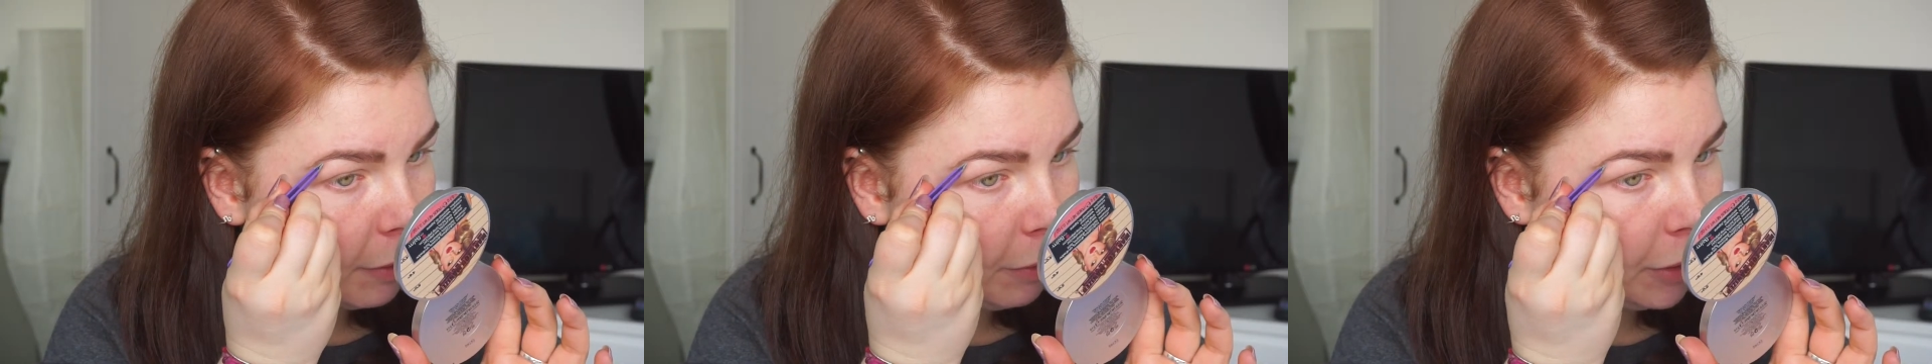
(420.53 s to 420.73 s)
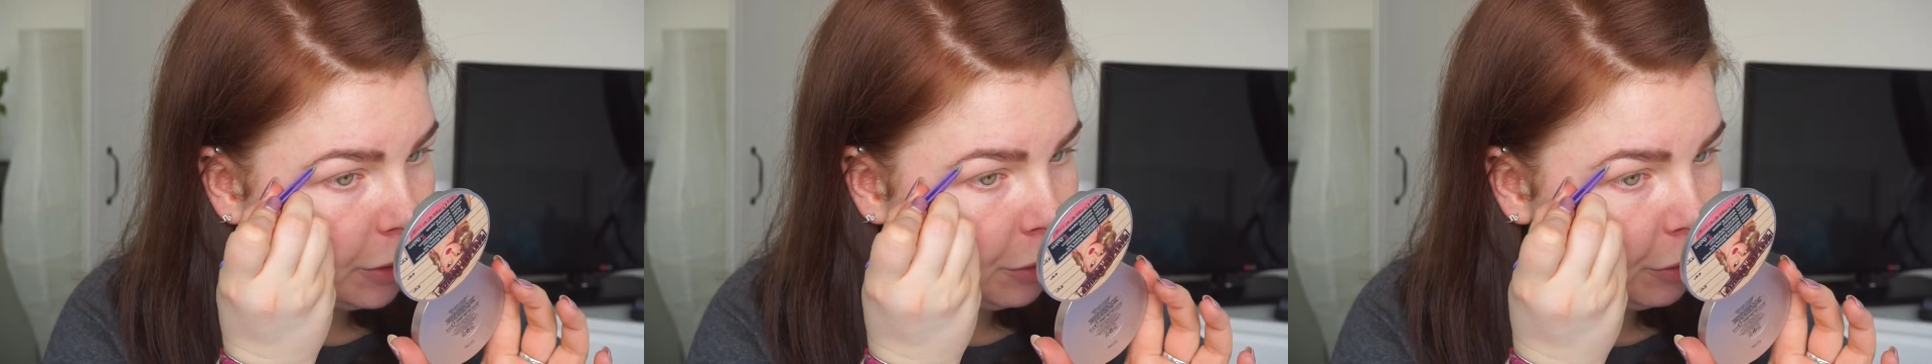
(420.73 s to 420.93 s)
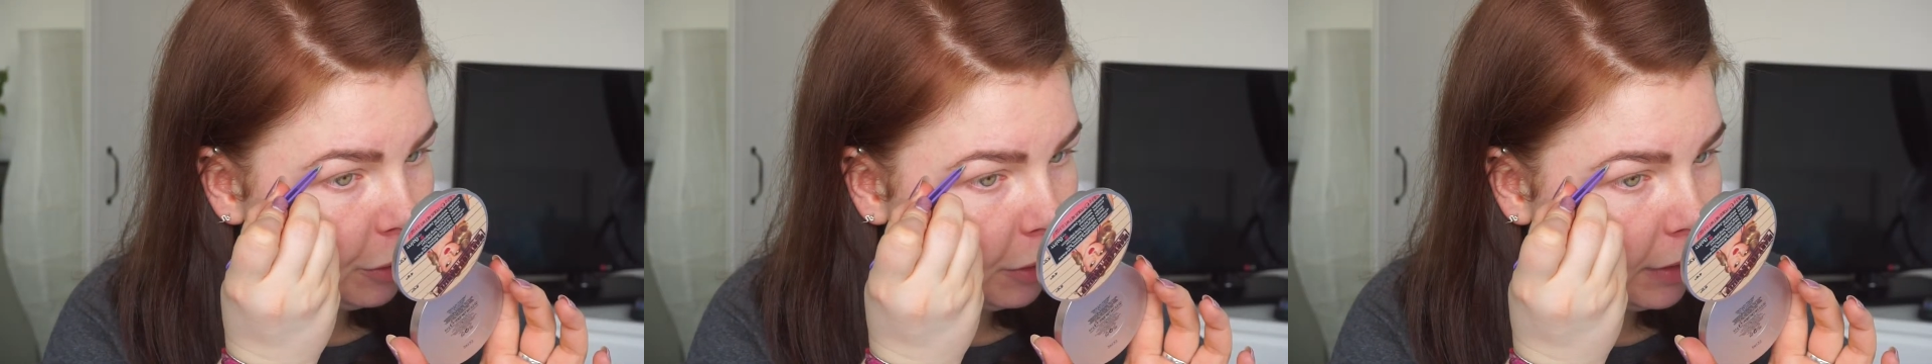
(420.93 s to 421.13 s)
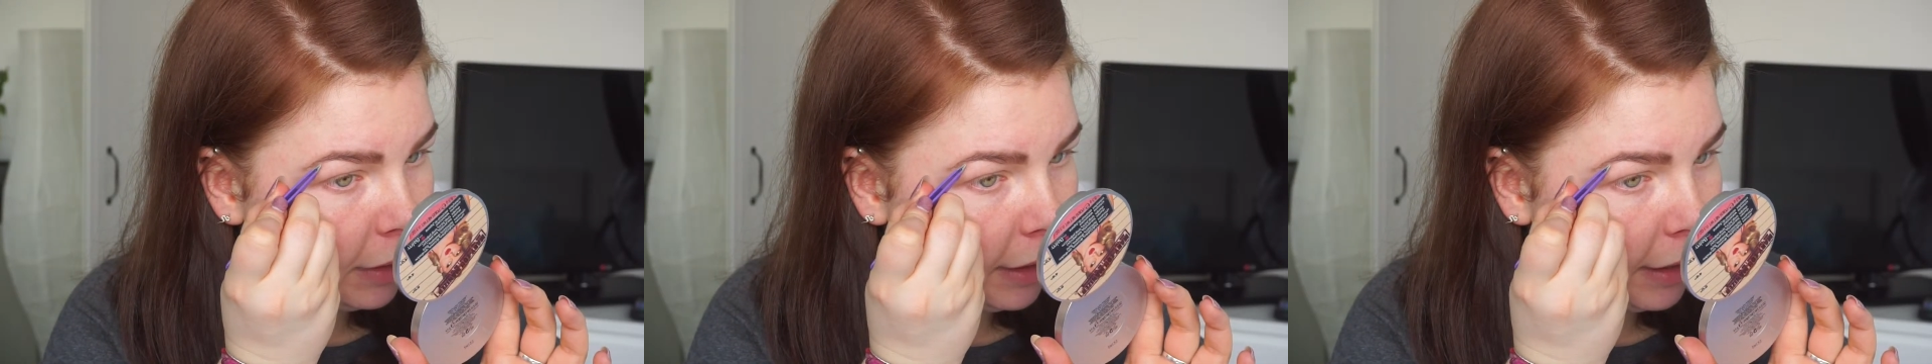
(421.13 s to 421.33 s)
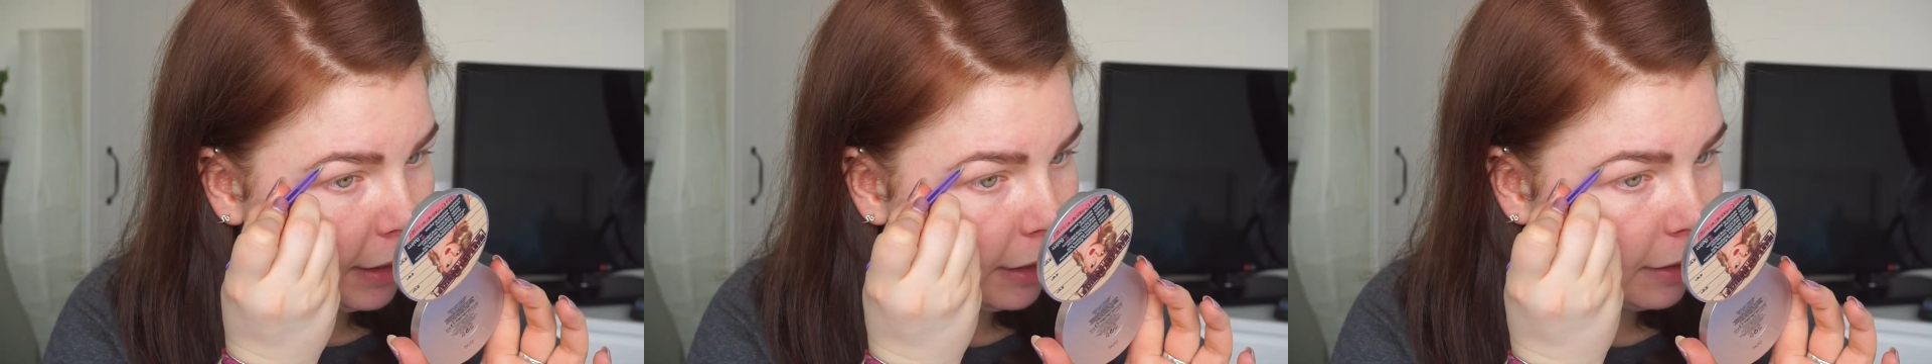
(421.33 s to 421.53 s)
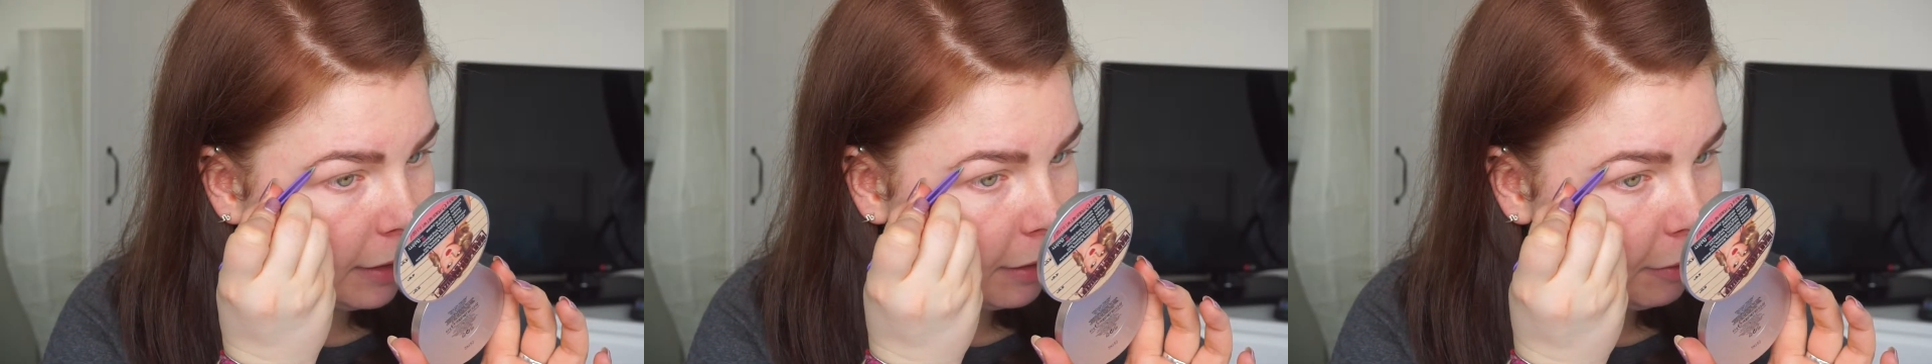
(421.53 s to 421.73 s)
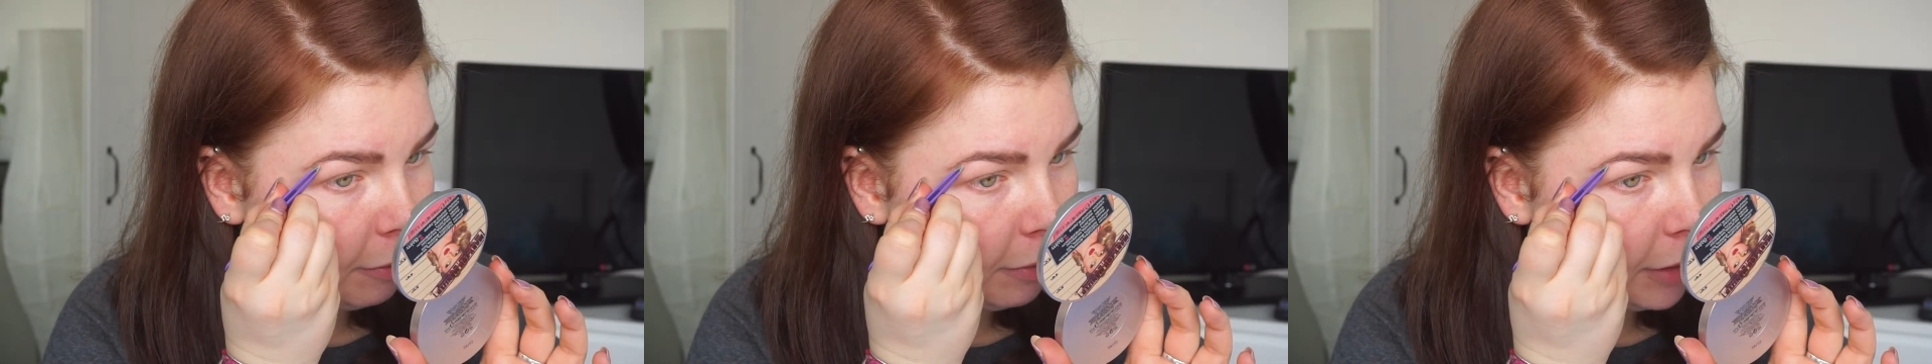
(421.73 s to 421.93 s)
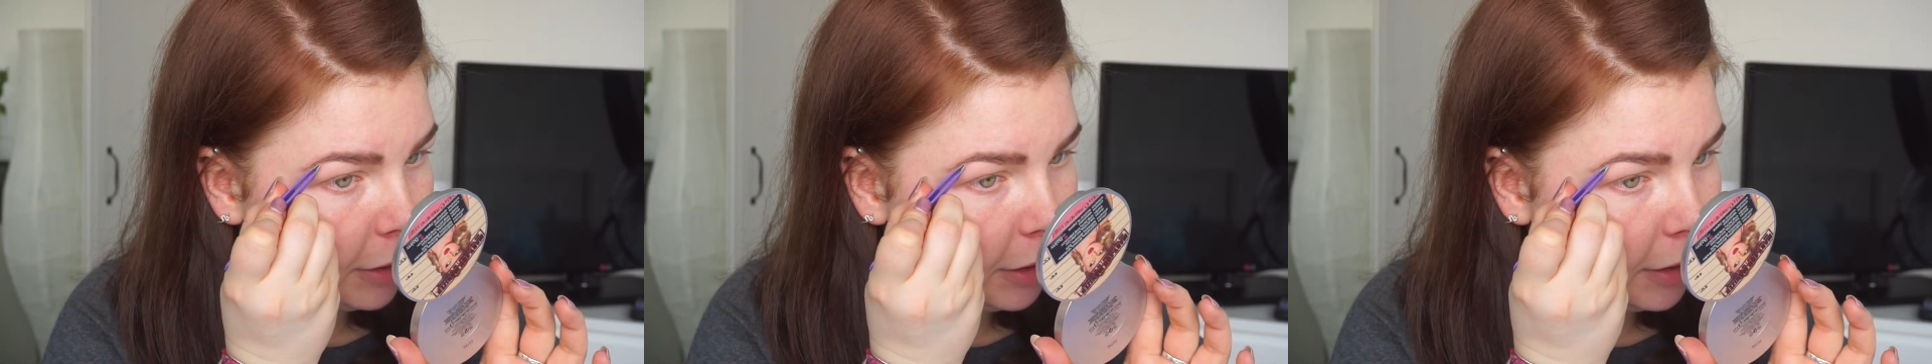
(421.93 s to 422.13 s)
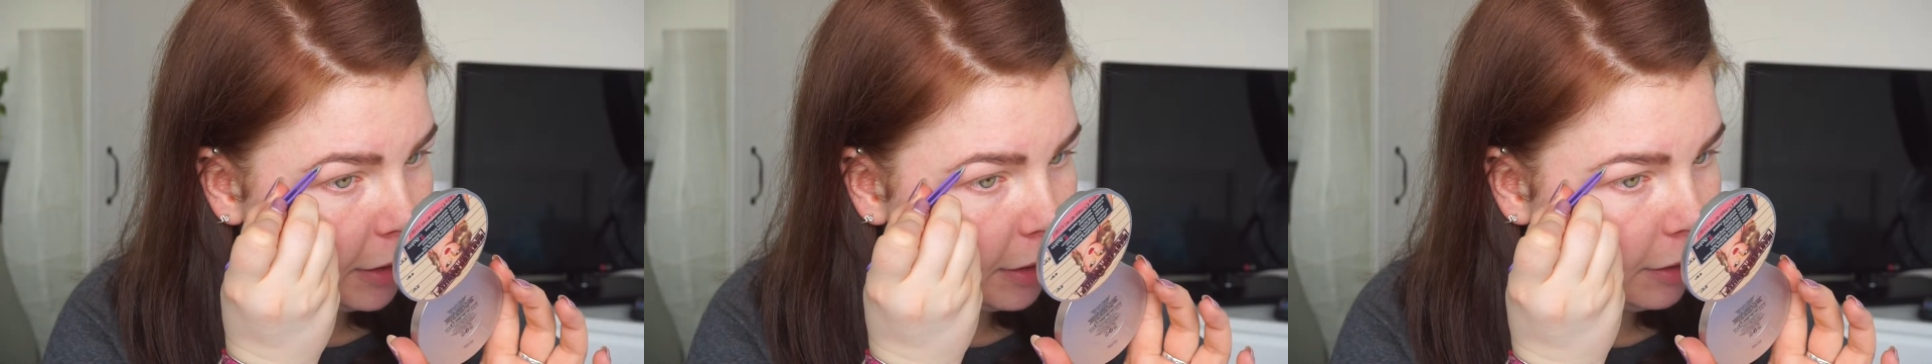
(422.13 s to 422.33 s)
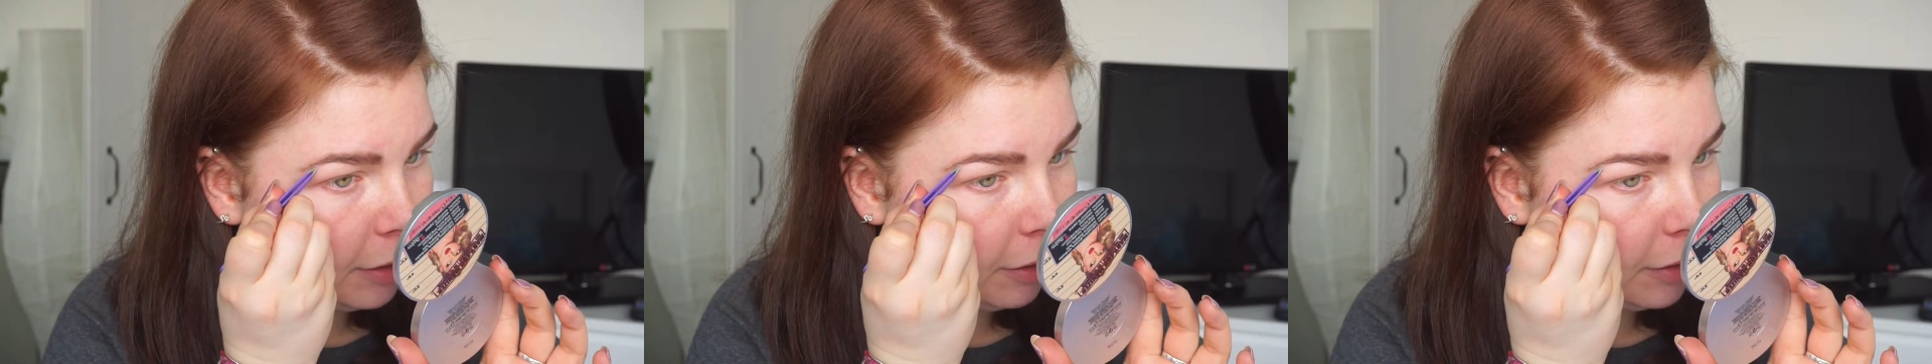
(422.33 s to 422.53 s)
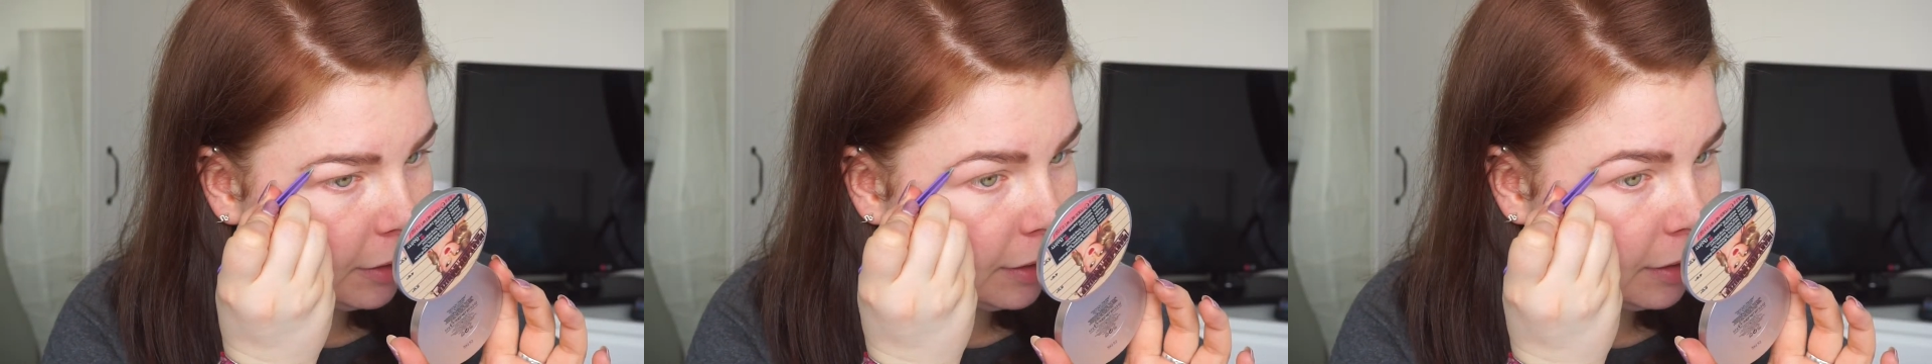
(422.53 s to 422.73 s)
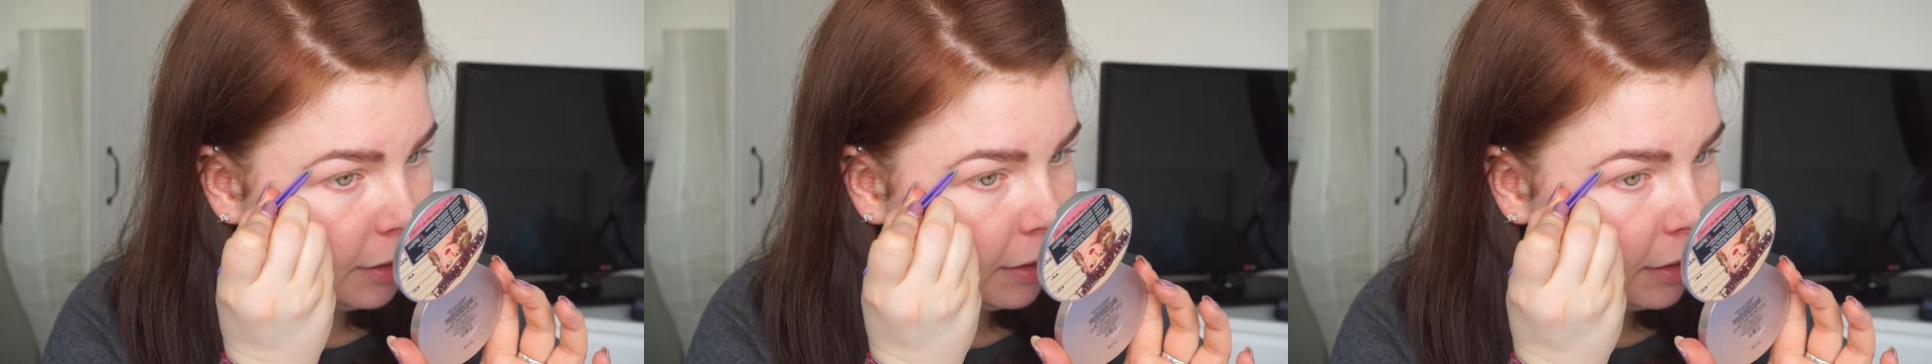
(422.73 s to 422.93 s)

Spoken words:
which you don't like, which is not